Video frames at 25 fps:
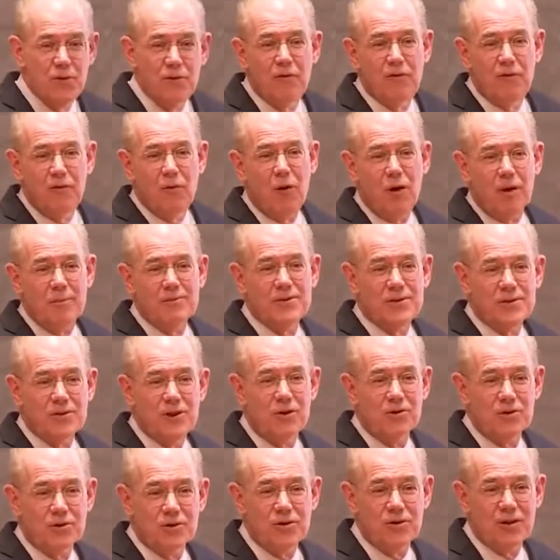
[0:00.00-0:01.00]
who form
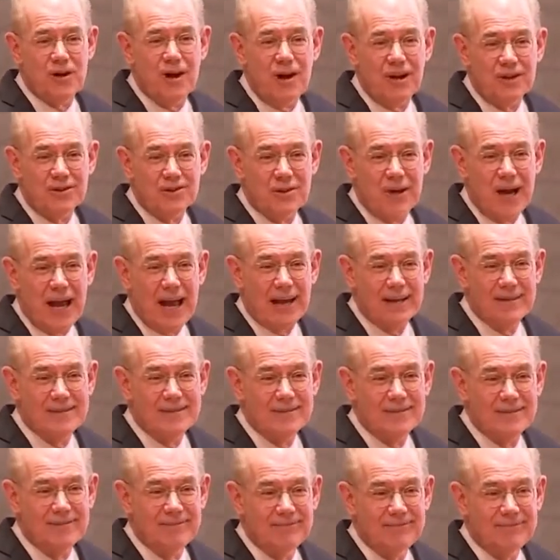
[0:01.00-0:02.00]
social
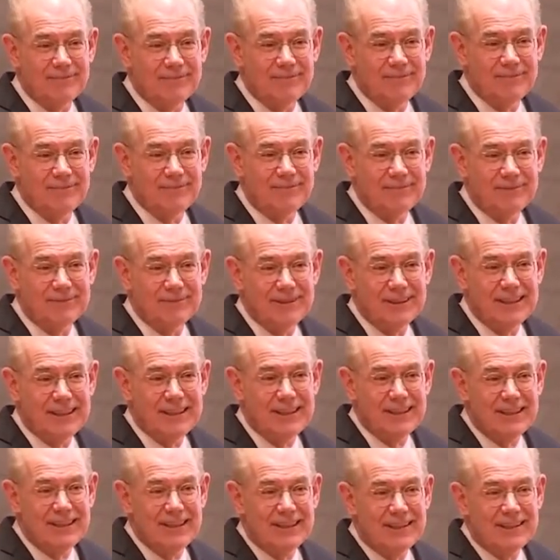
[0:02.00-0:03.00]
contracts?
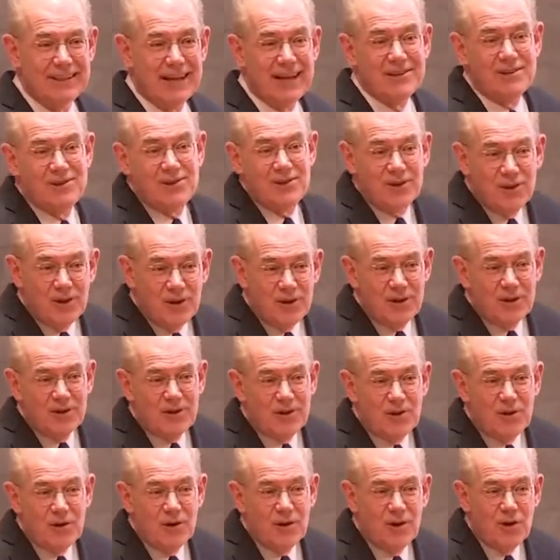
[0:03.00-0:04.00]
That's
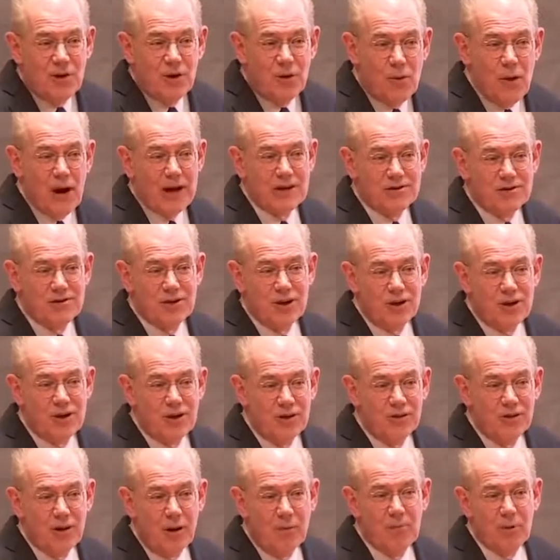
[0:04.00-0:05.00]

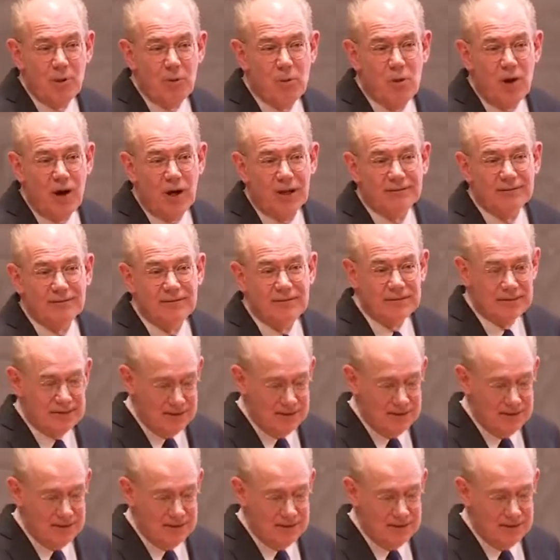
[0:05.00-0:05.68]
question number one.